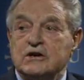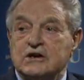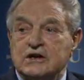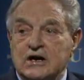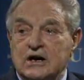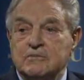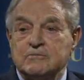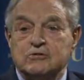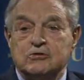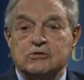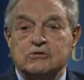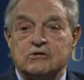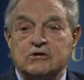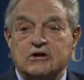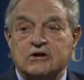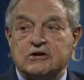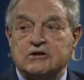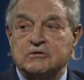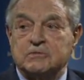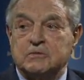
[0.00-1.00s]
come to
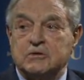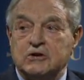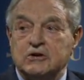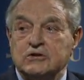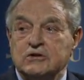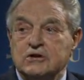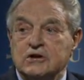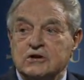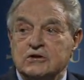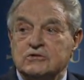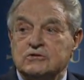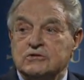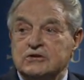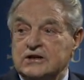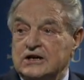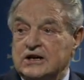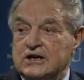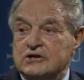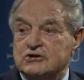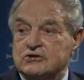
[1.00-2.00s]
correspond to
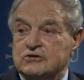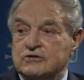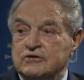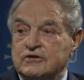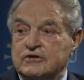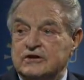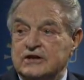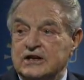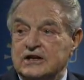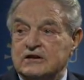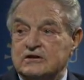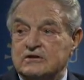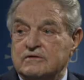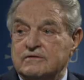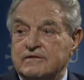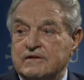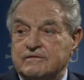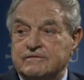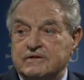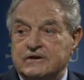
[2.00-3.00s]
the actual state
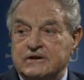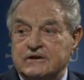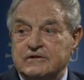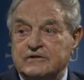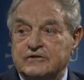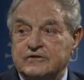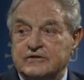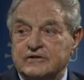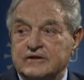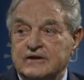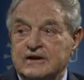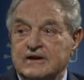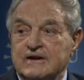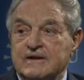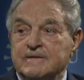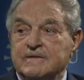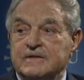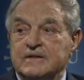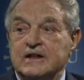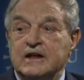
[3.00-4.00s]
of affairs.
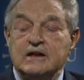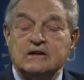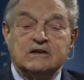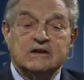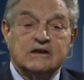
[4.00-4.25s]
That